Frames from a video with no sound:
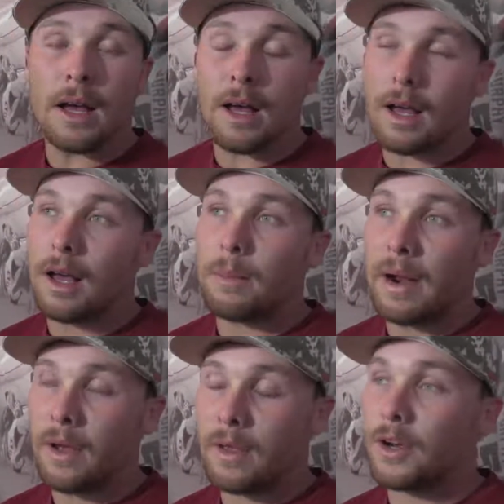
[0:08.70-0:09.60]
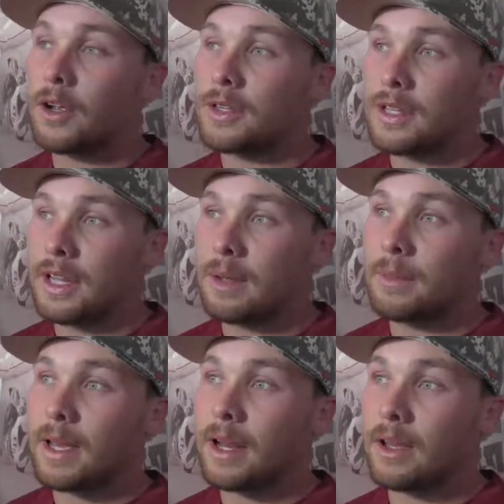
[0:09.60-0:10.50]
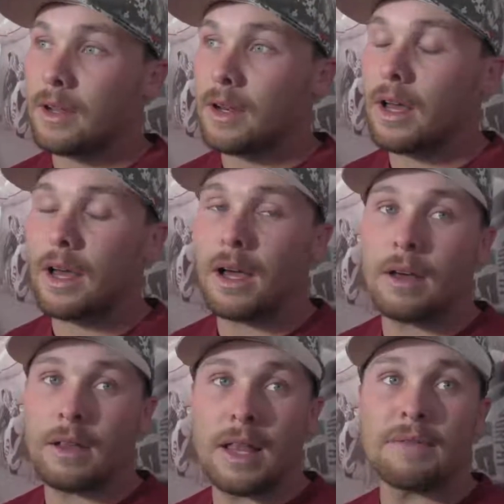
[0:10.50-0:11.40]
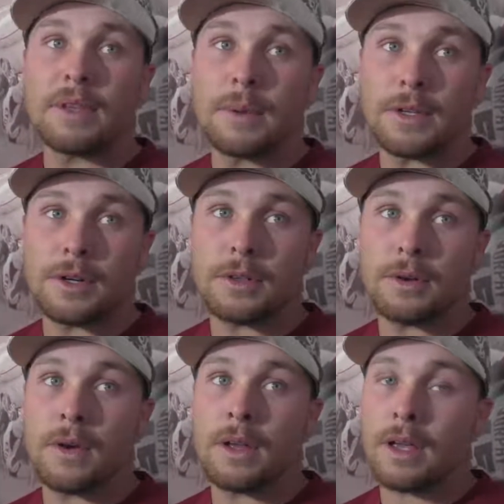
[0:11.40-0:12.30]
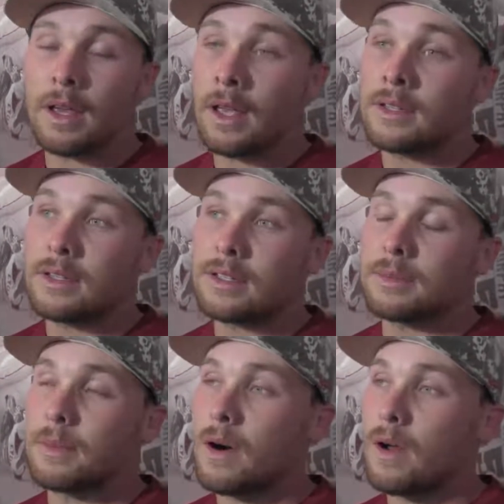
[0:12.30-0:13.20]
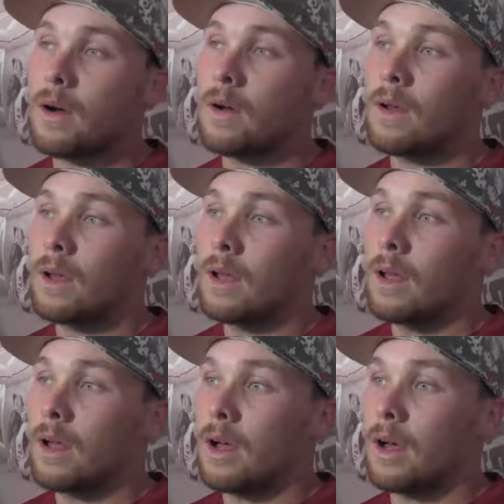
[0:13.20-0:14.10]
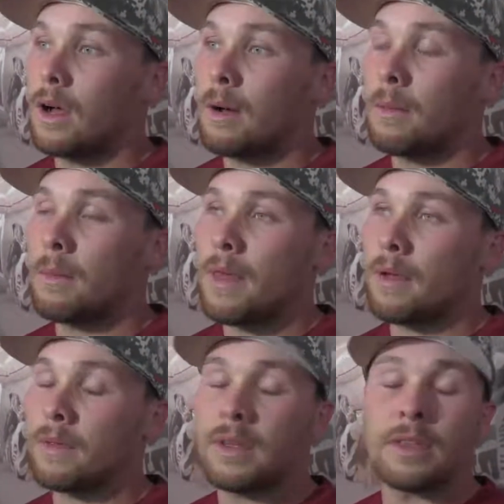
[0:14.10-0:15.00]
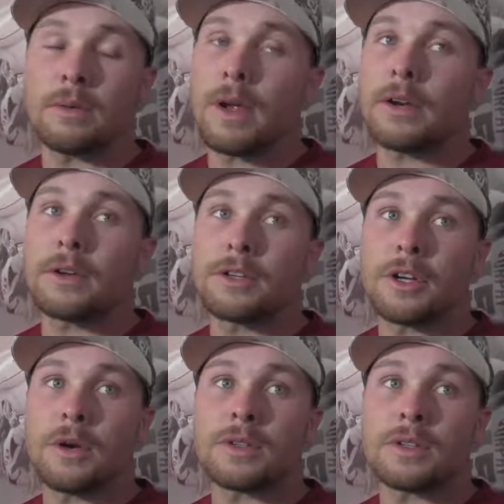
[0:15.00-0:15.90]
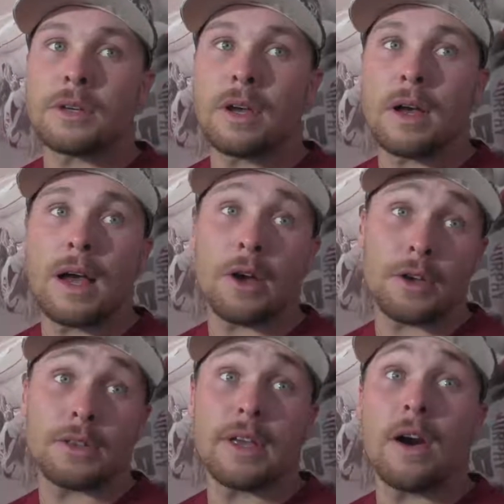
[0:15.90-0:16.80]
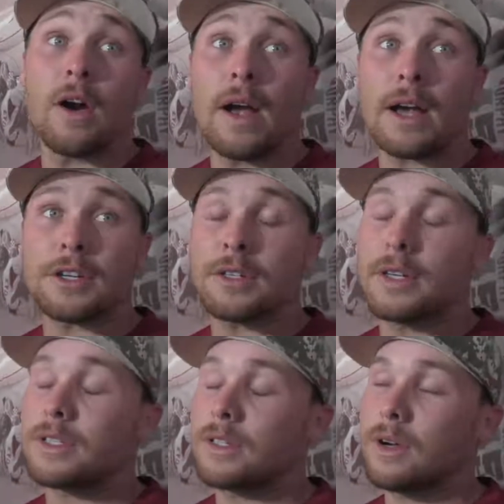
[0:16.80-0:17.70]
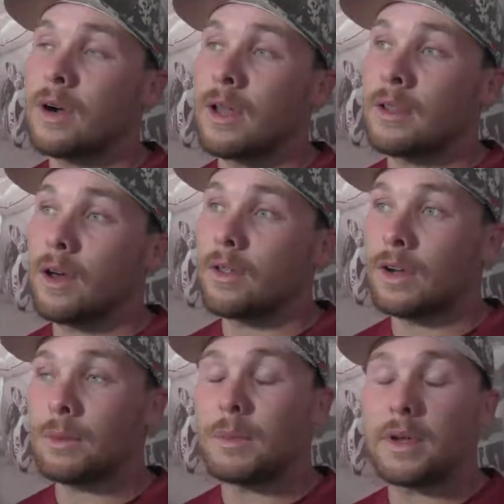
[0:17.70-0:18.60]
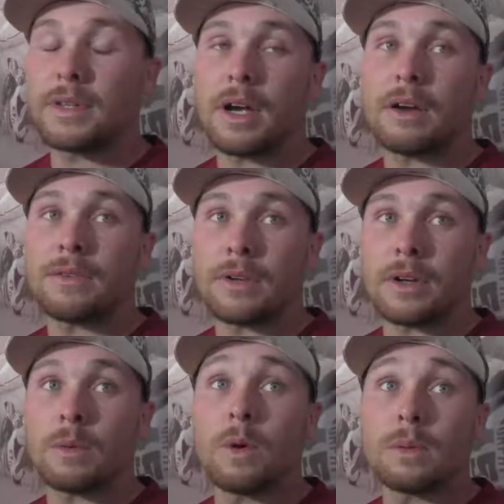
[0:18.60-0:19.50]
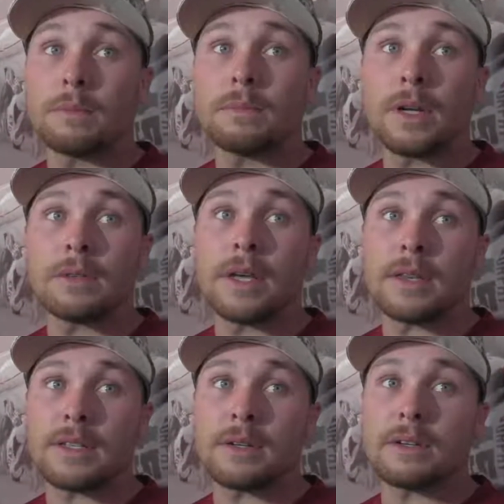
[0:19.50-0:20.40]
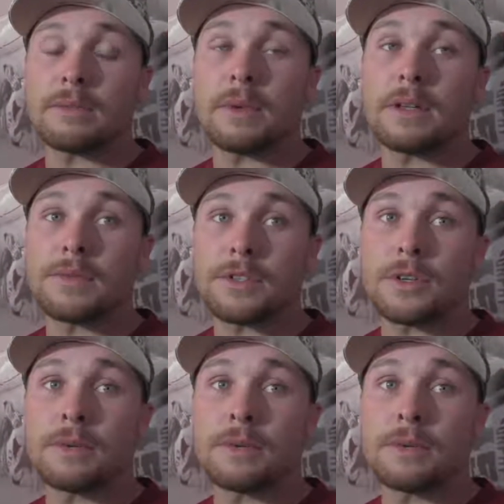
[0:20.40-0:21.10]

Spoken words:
I know they're a good team. They got a good lefty pitcher throwing against us tomorrow. I don't think their record shows how good they are, actually. So I know they're going to be pretty tough, and they're going to want to, you know, take the series from us for sure.